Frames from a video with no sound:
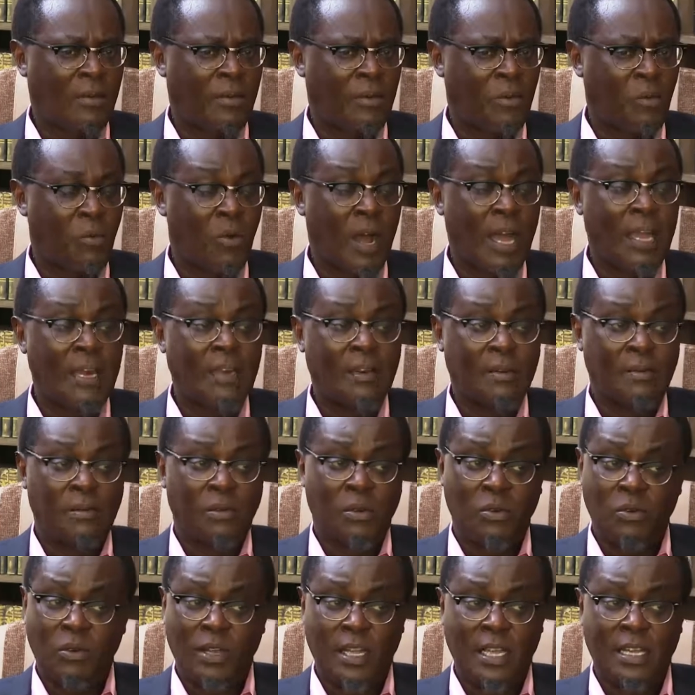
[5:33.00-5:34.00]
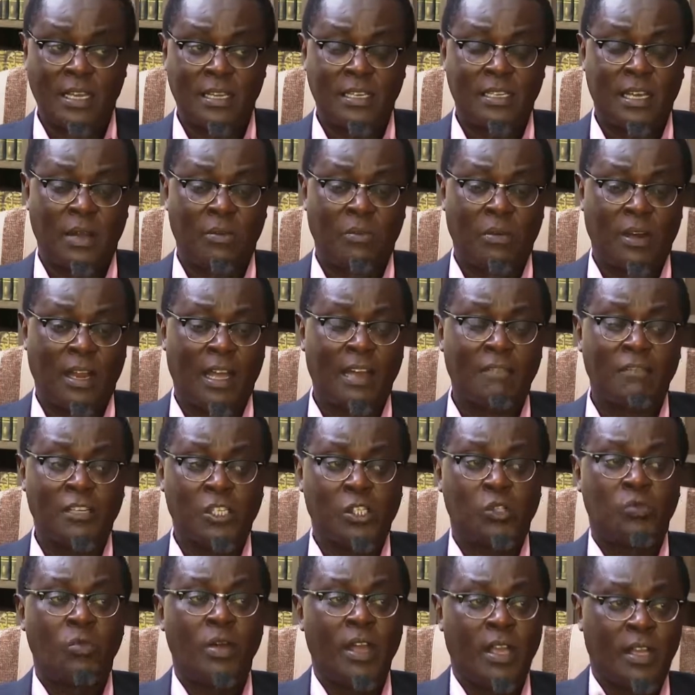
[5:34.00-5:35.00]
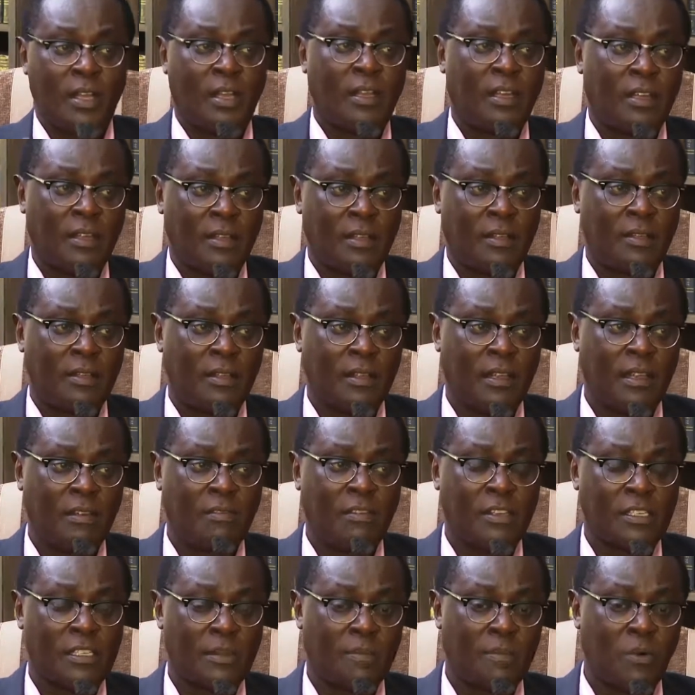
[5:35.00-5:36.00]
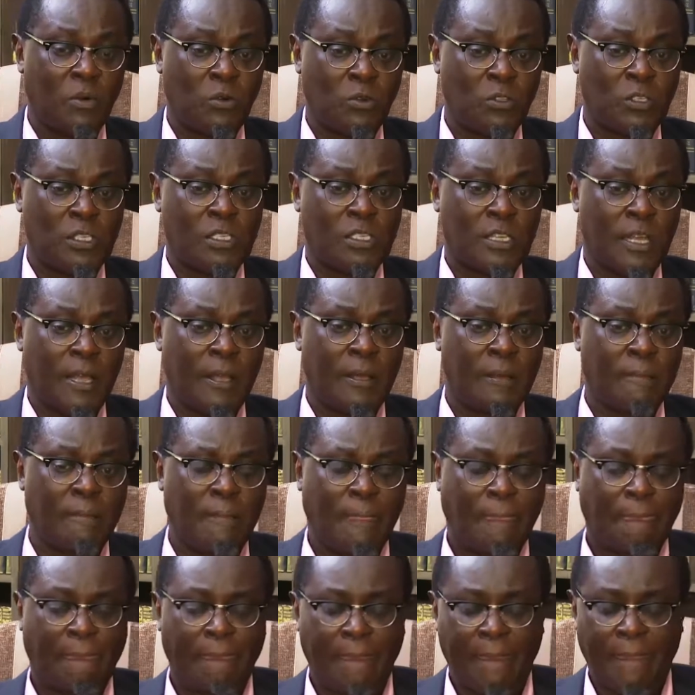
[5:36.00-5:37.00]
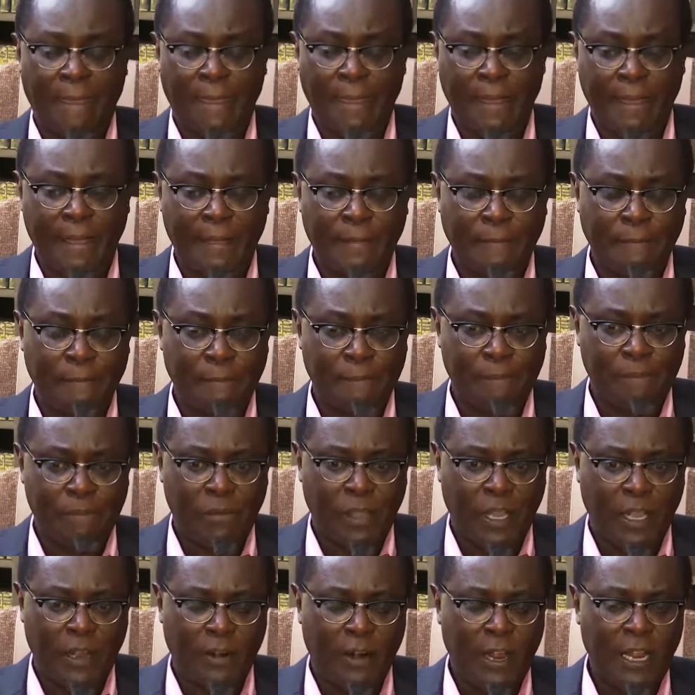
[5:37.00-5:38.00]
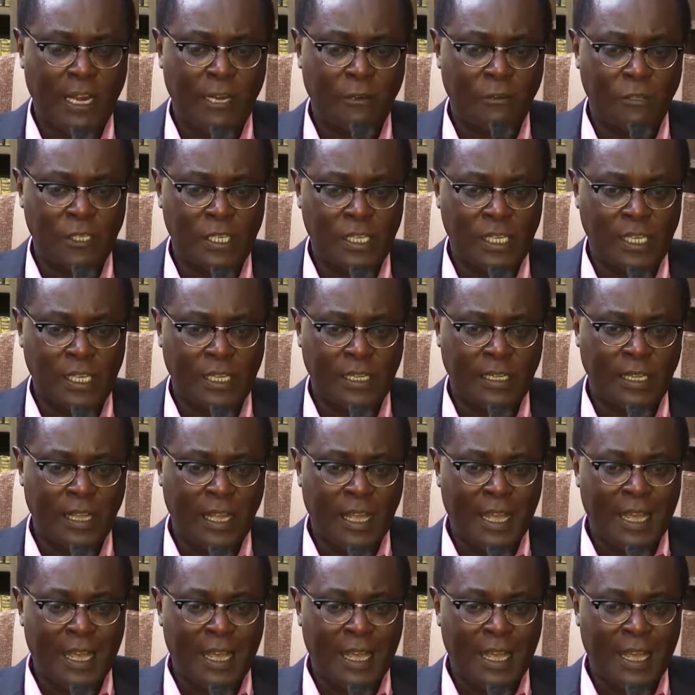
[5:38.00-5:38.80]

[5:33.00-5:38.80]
when Uhuru Kenyatta will have a sway if he supports Raila Odinga,